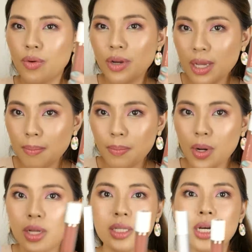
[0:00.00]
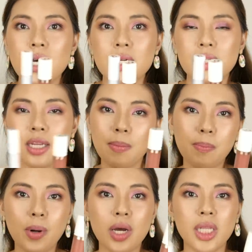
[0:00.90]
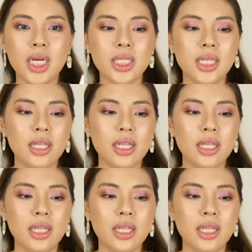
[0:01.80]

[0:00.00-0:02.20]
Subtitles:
cream products, lip products